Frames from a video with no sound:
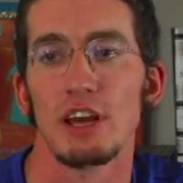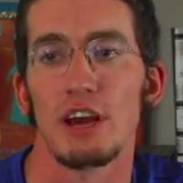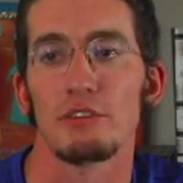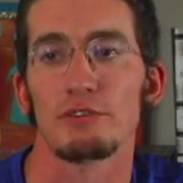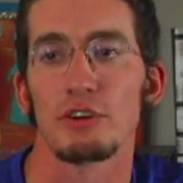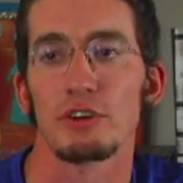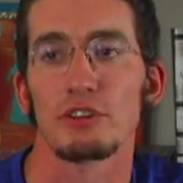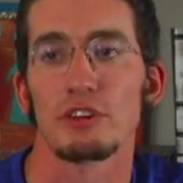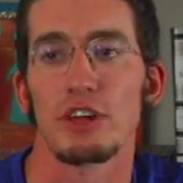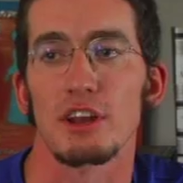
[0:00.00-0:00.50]
I
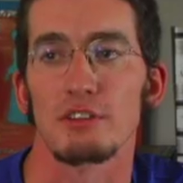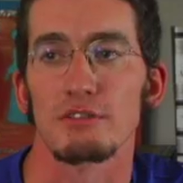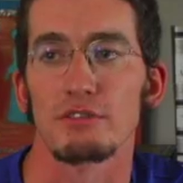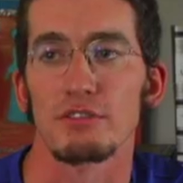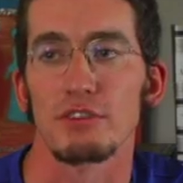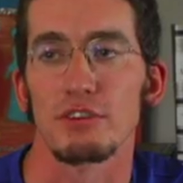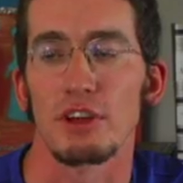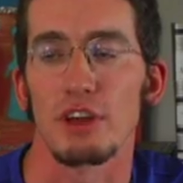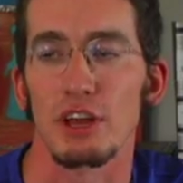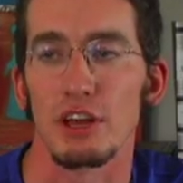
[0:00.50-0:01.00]
felt a lot
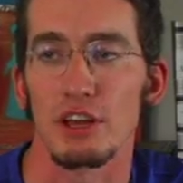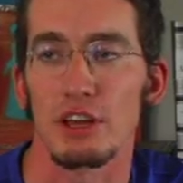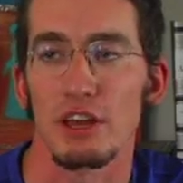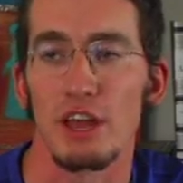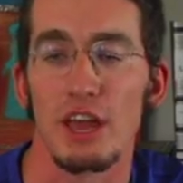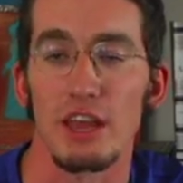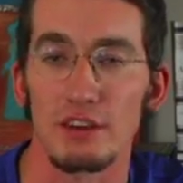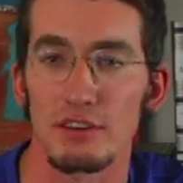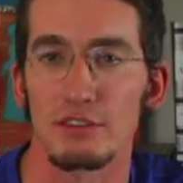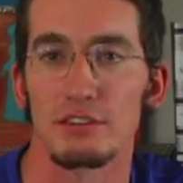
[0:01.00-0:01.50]
of uh,
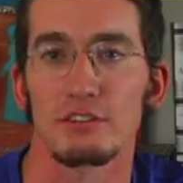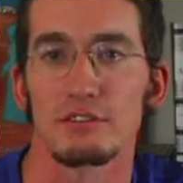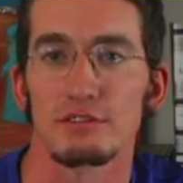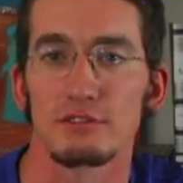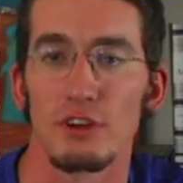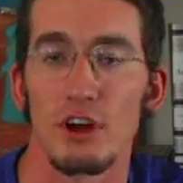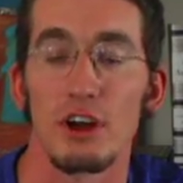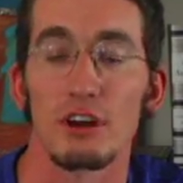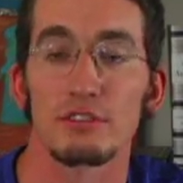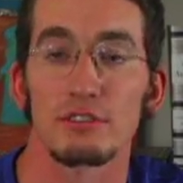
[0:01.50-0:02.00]
hate,
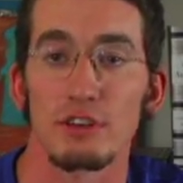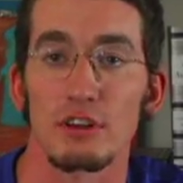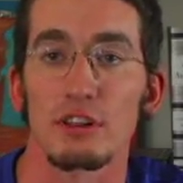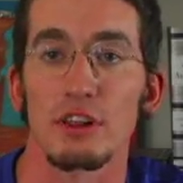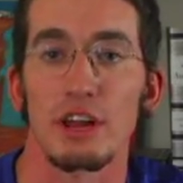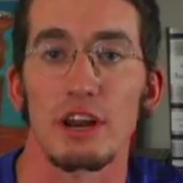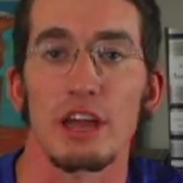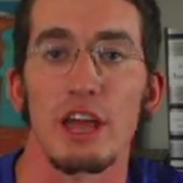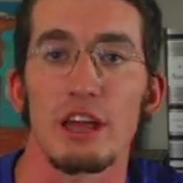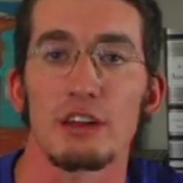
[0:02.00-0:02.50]
honestly, a
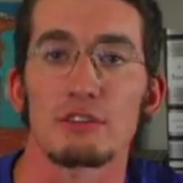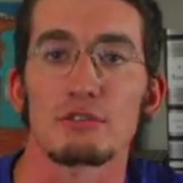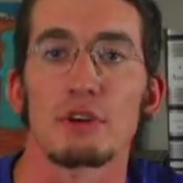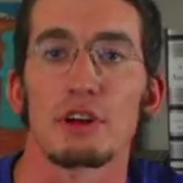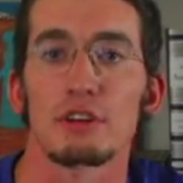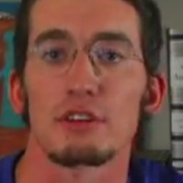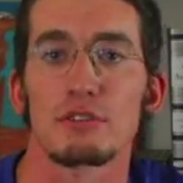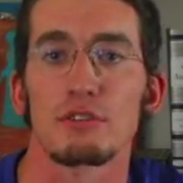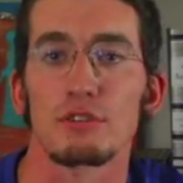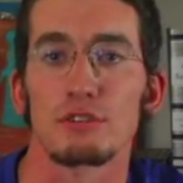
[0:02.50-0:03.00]
lot of hate
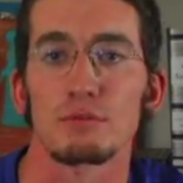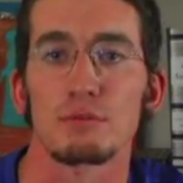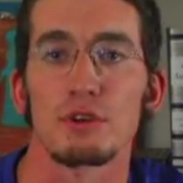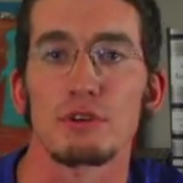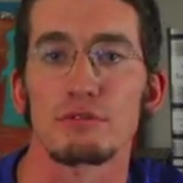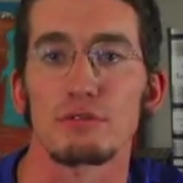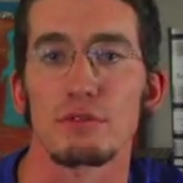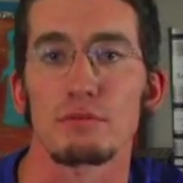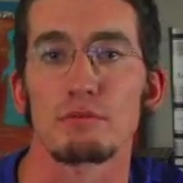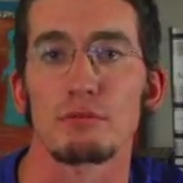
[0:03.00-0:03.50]
directed towards
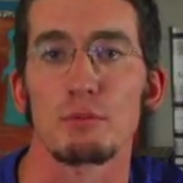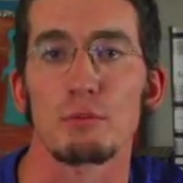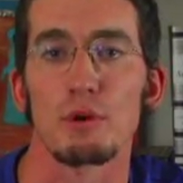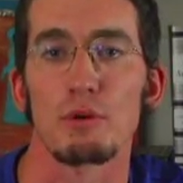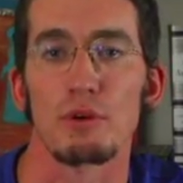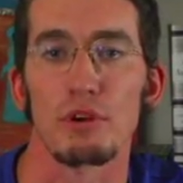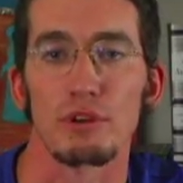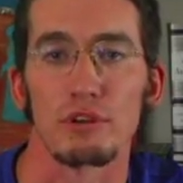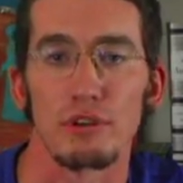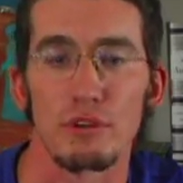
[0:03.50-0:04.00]
me from the
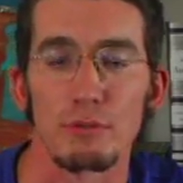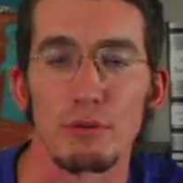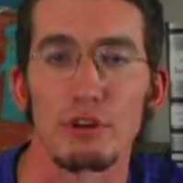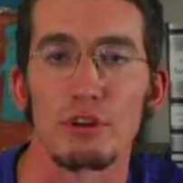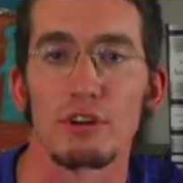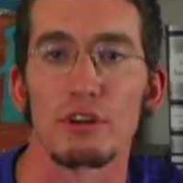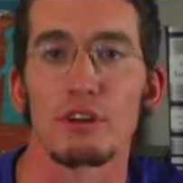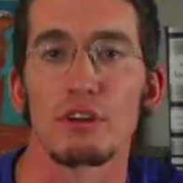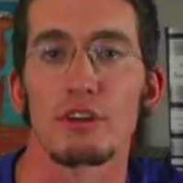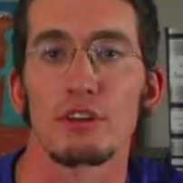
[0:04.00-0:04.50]
BYU
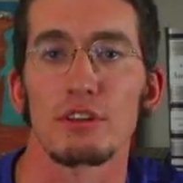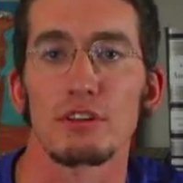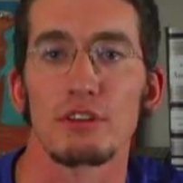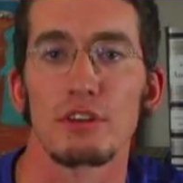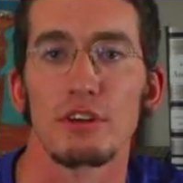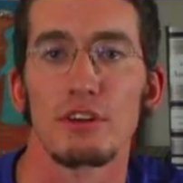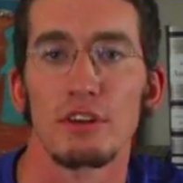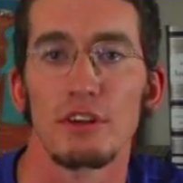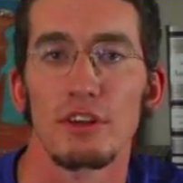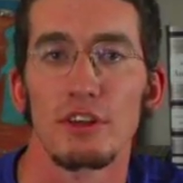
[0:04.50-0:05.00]
community and
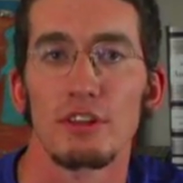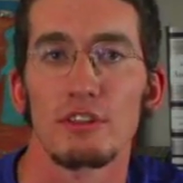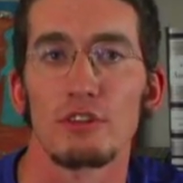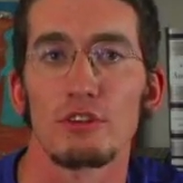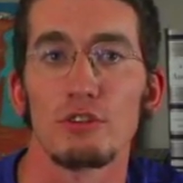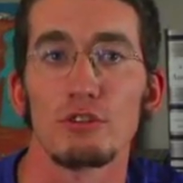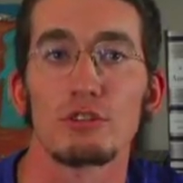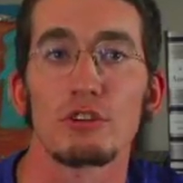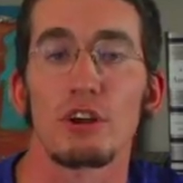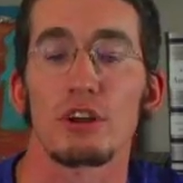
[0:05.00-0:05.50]

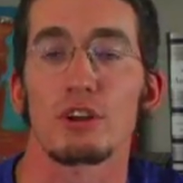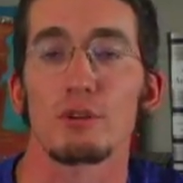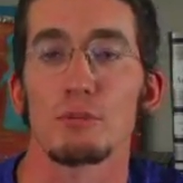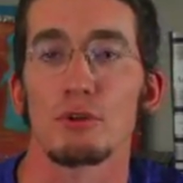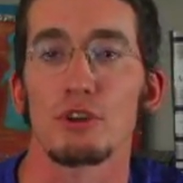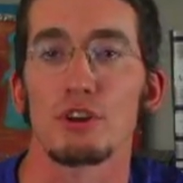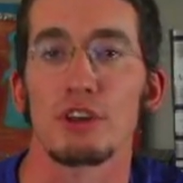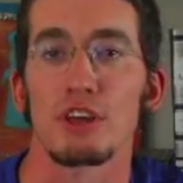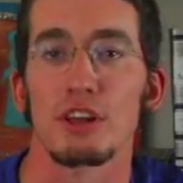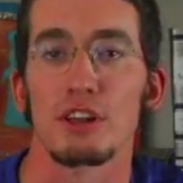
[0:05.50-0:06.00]
the Utah
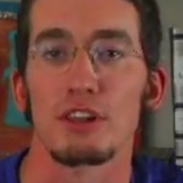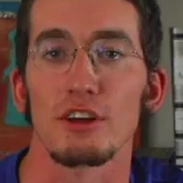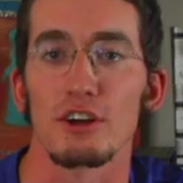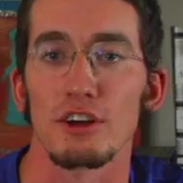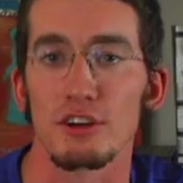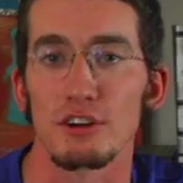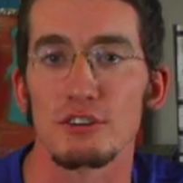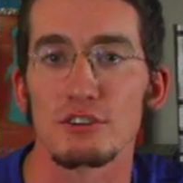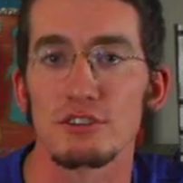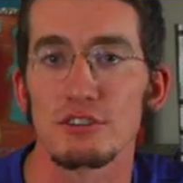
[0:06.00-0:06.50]
community at
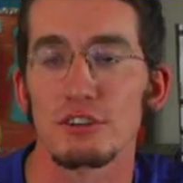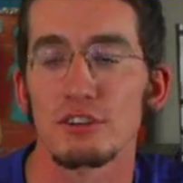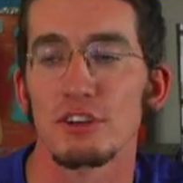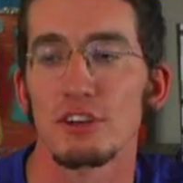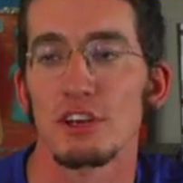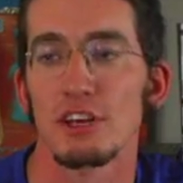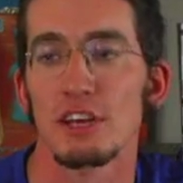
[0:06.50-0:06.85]
large,